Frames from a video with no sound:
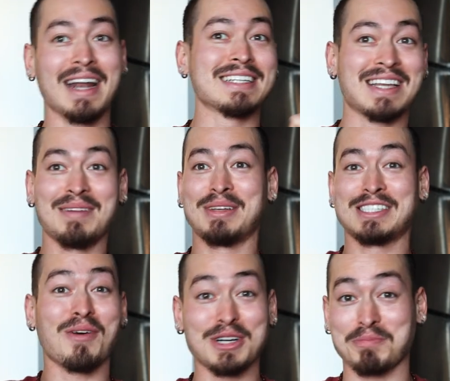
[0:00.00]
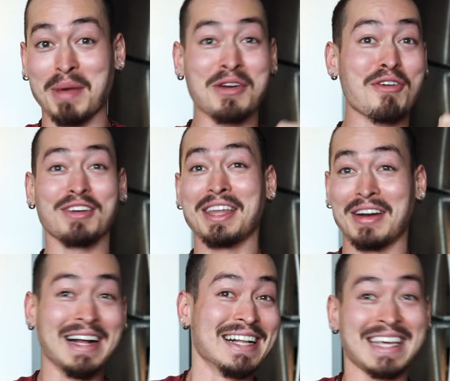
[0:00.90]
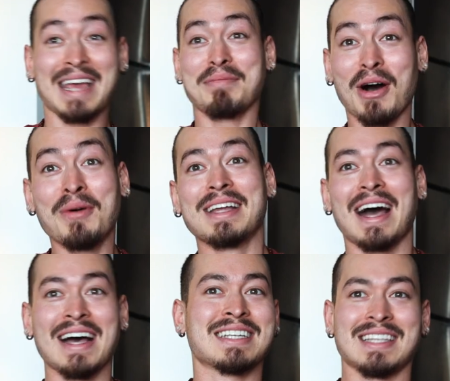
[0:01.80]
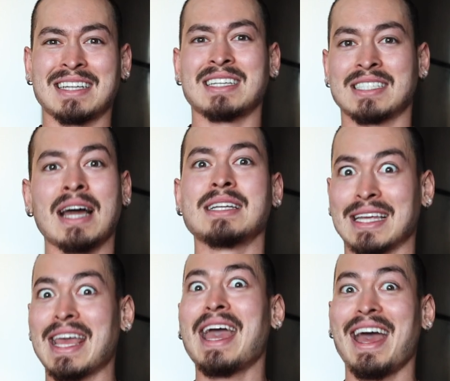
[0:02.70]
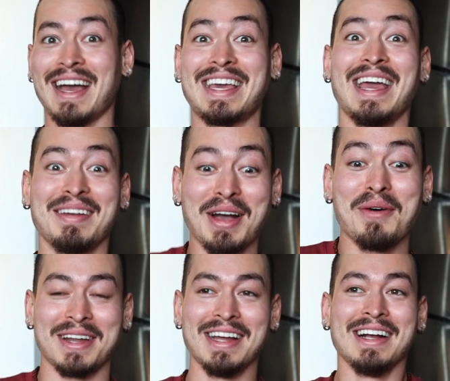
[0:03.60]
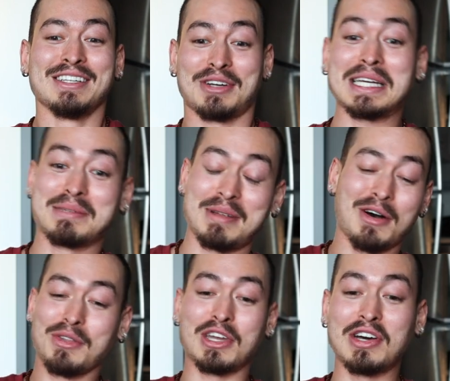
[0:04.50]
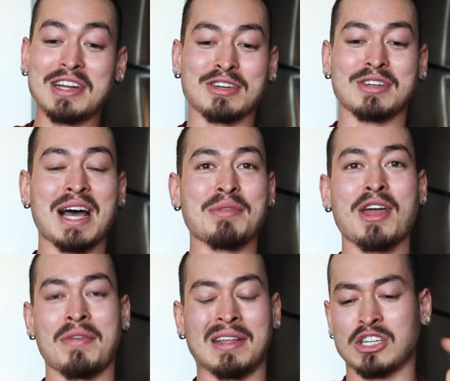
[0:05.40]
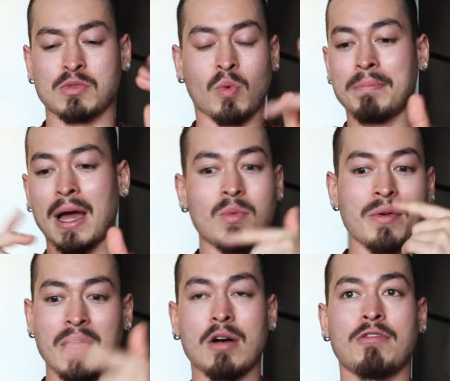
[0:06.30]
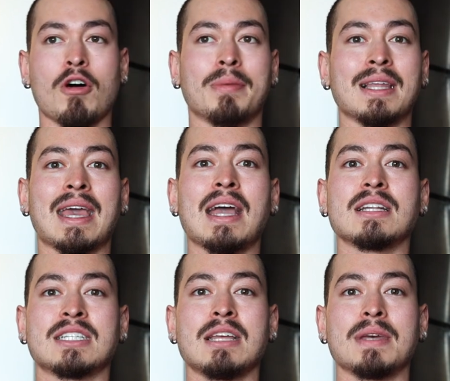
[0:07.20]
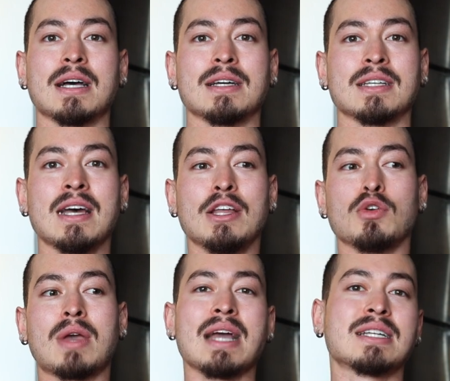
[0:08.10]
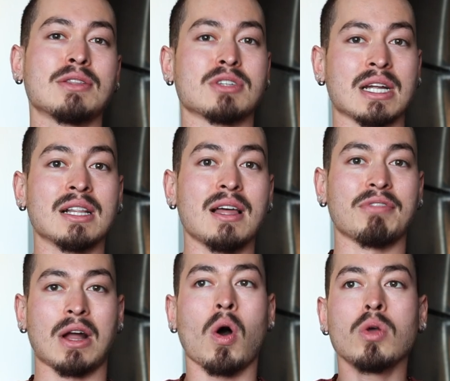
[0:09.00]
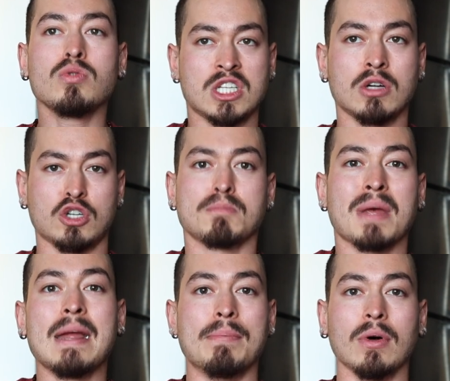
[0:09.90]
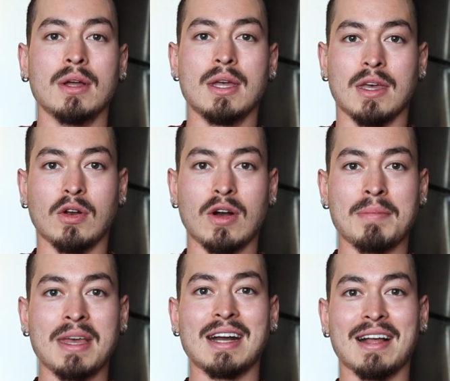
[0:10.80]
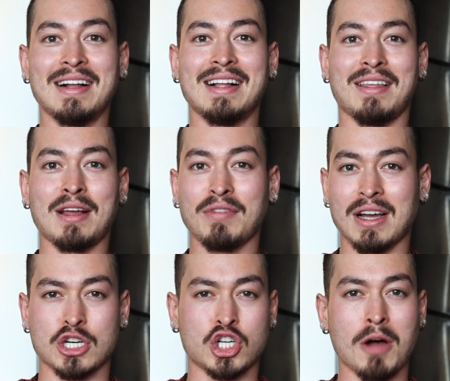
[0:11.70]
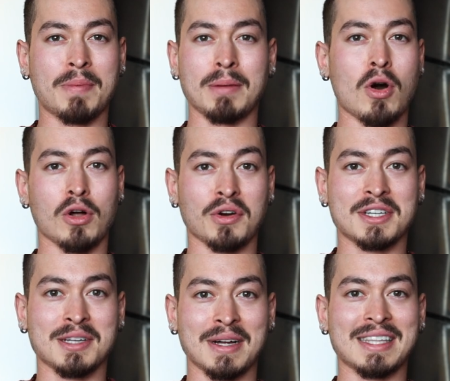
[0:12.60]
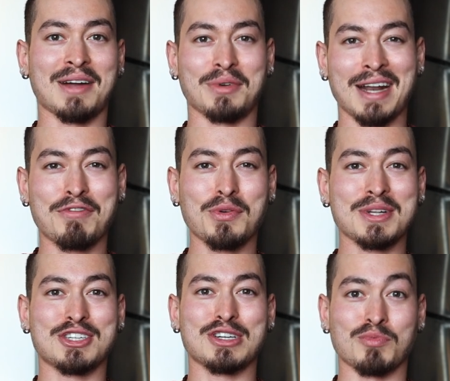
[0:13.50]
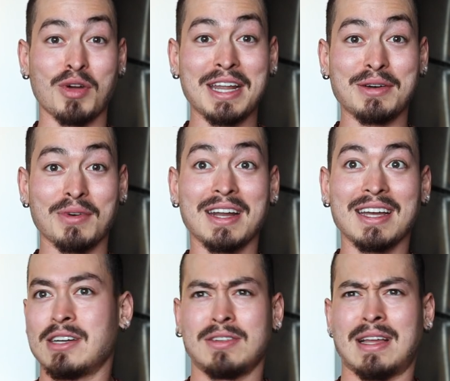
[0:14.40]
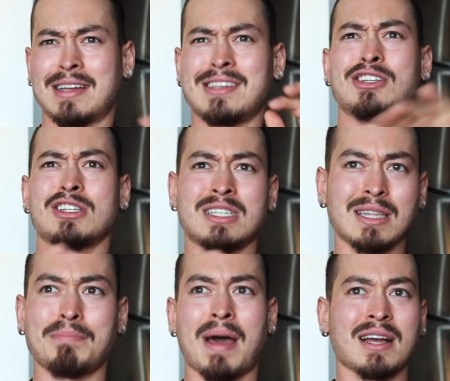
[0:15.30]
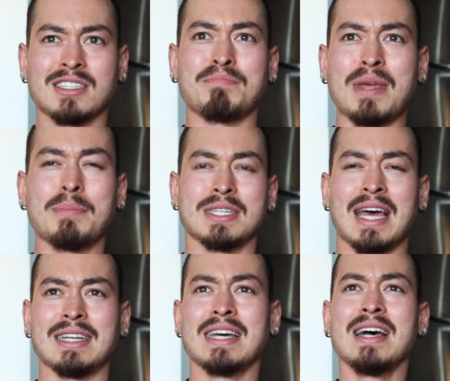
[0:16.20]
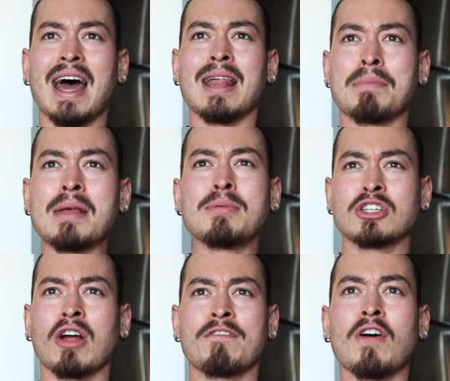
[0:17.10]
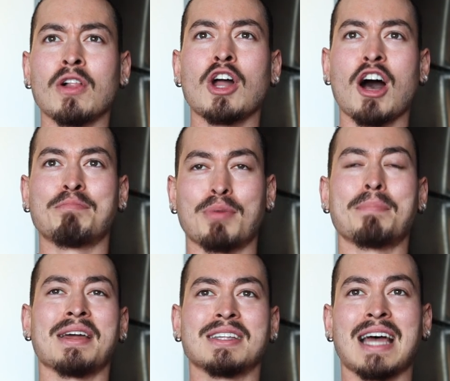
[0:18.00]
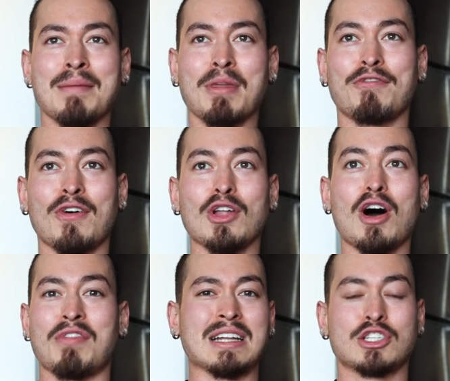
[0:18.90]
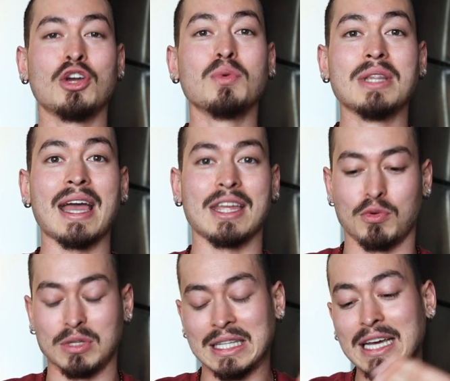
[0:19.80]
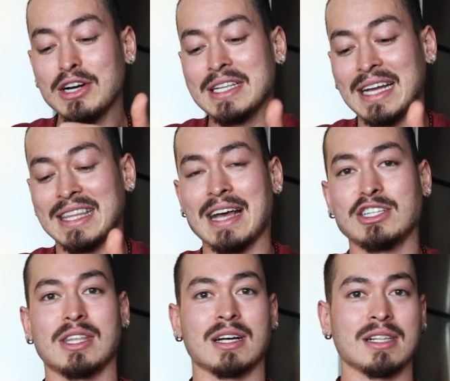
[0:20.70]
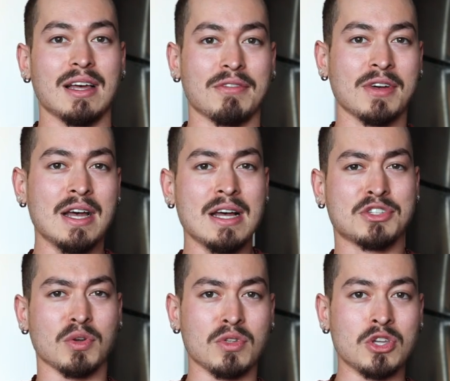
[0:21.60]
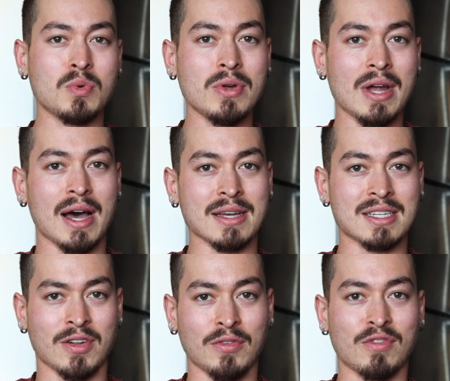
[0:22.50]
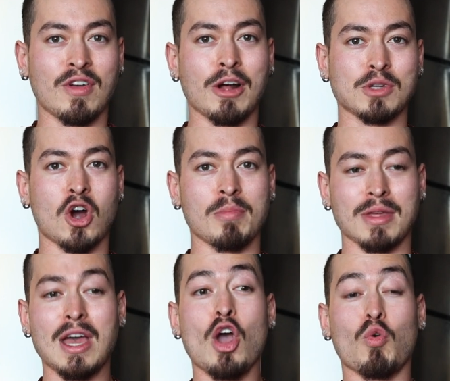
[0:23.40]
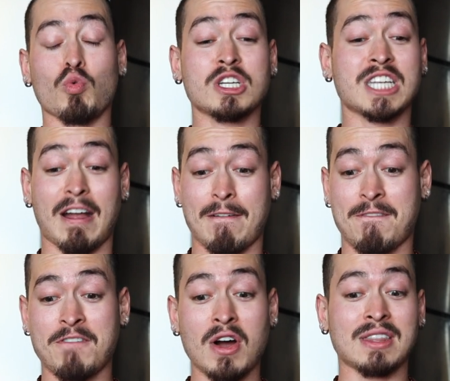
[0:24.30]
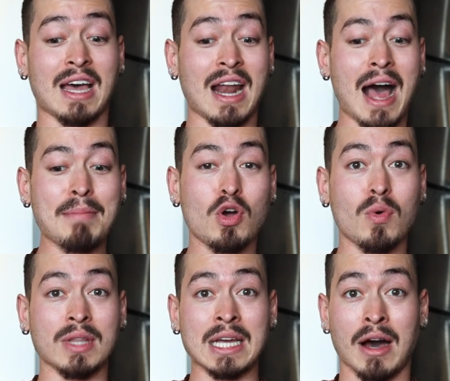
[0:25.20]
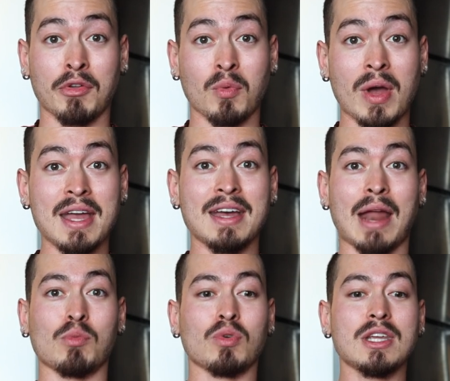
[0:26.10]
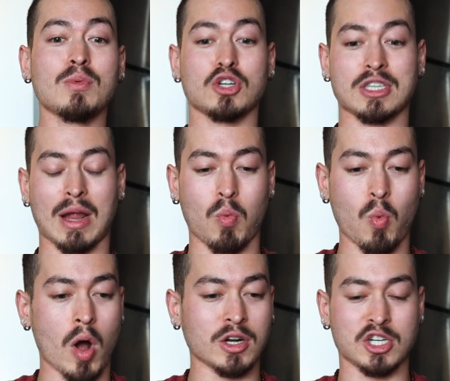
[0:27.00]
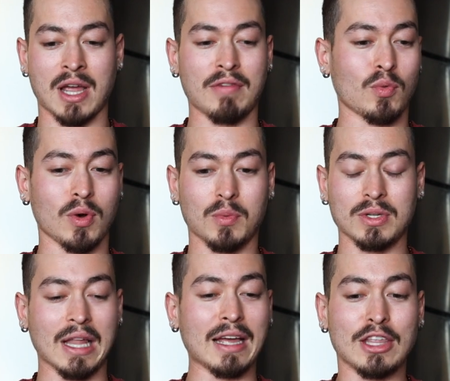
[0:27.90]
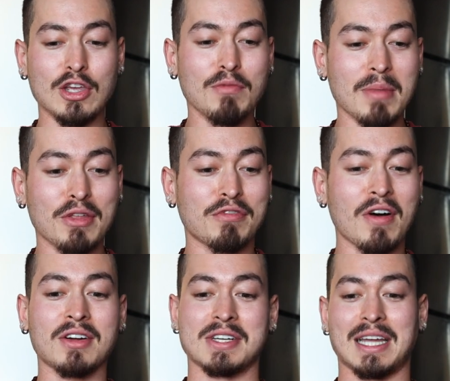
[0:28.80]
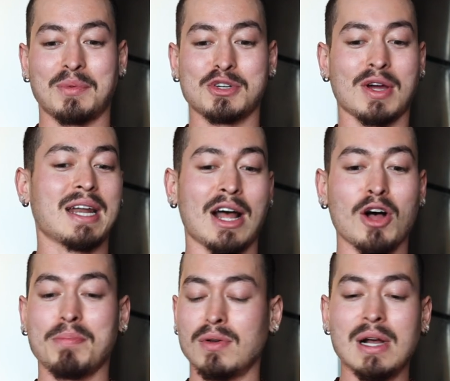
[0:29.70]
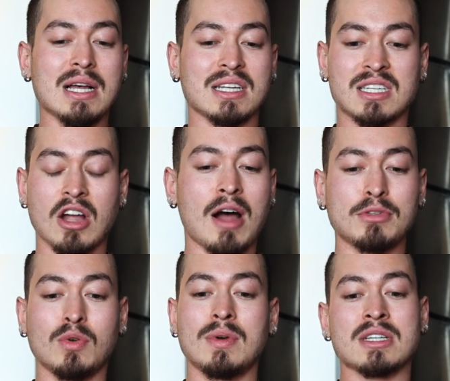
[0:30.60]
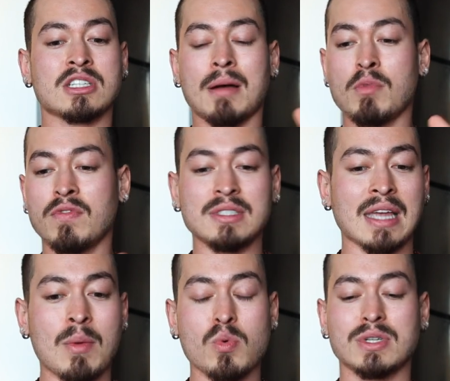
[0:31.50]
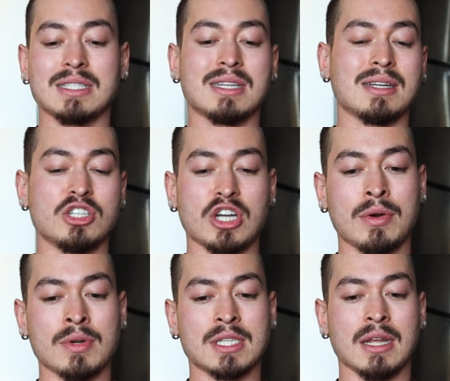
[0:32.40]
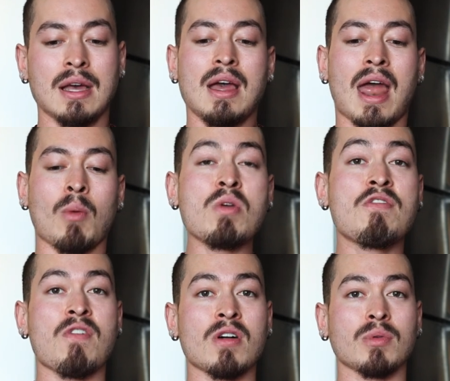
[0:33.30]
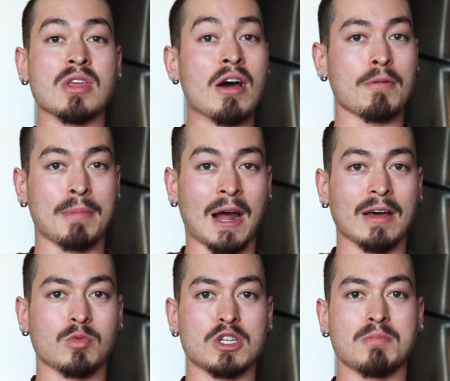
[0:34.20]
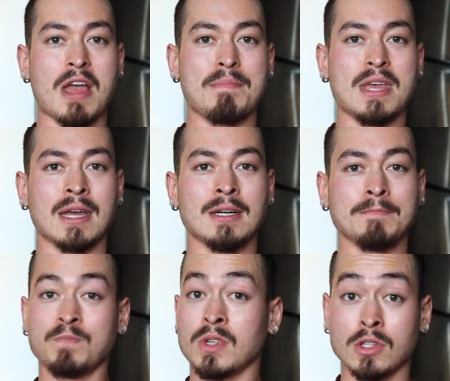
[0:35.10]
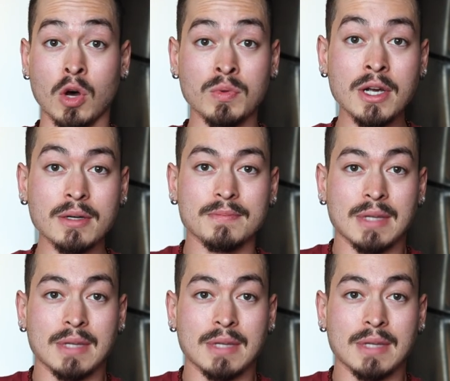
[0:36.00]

It's going to be so much better over there, keep going guys. And like society's like, yeah, keep going, trust me, all the goodies are down there. And then just one by one they all fall, but they can't see because you can't see there's a cliff. Like all you see are just people, you know what I mean? And think of like a shopping mall or something like that, right? Everyone's just running and you're like, you just see the backs of people's heads and then people start falling off, but by the time they fall off it's too late. You're literally at the edge of the cliff. So you and I, self-developed army, we're saying fuck that, I'm going the other way. And really we're just like watching everyone. We're like, you motherfuckers, like we're trying to help you. Stop doing this, stop moving downwards into degeneracy. And we follow the other path, which may be lonelier.